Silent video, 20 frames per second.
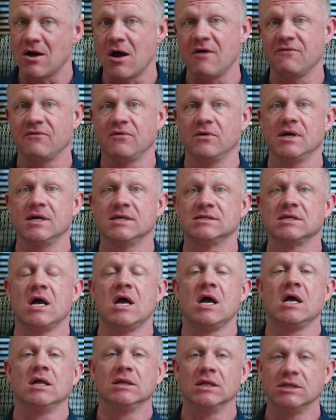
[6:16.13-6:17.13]
offer is
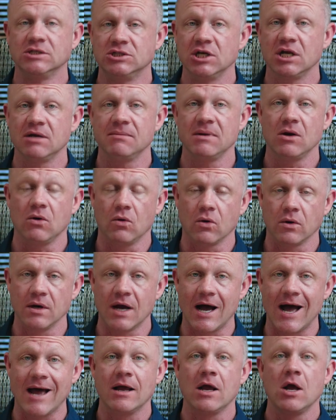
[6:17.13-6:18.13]
legitimate or
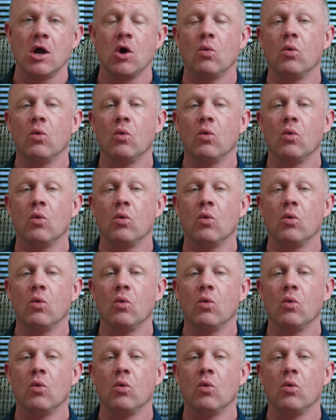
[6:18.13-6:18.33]
not.